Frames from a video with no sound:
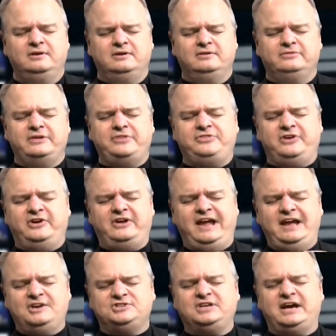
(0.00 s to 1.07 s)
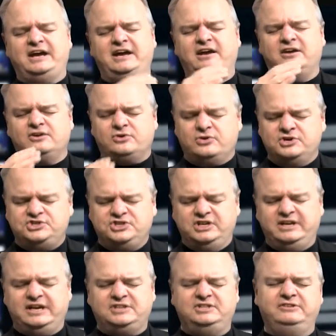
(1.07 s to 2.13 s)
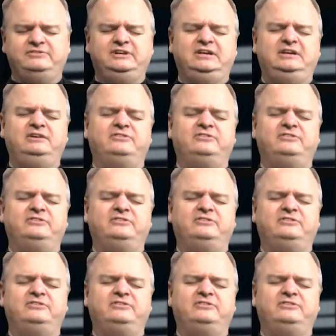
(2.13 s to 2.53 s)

that their anti-Christian activity,